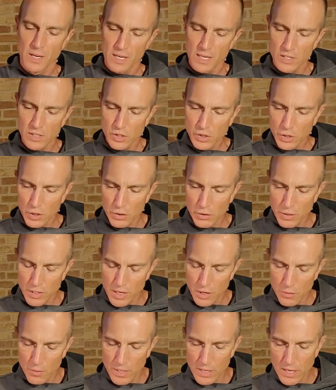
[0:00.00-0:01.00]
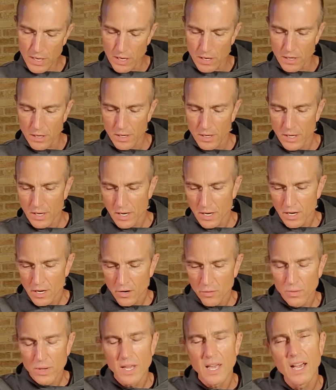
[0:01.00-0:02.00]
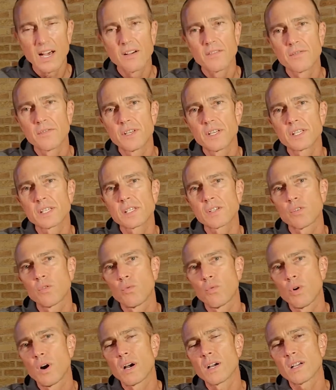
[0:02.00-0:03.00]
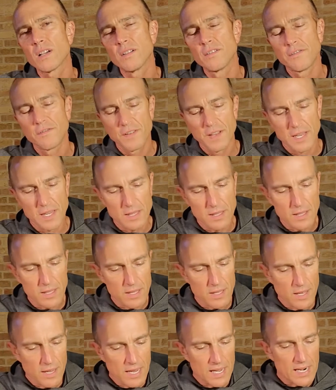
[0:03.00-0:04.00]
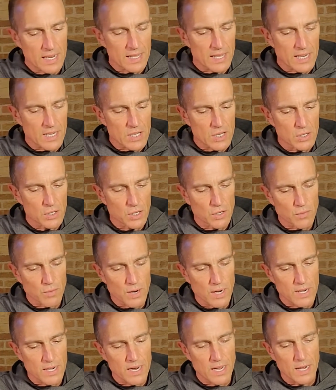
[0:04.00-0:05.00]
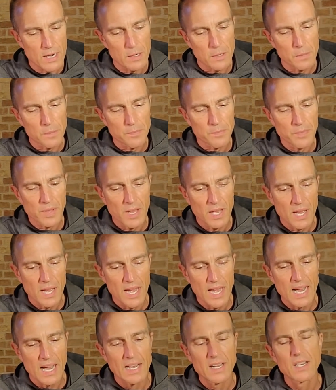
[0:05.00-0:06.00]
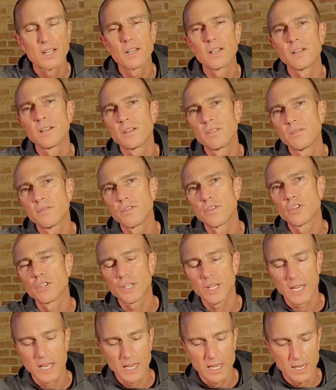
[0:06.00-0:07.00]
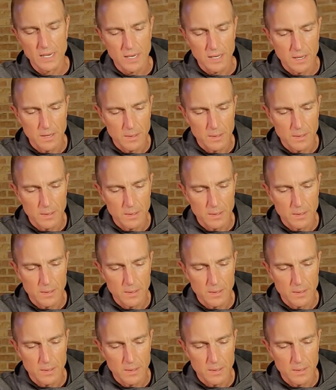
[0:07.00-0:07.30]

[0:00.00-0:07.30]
And so here we are. We have this walk of faith, and I'd like to look right now at verse 8.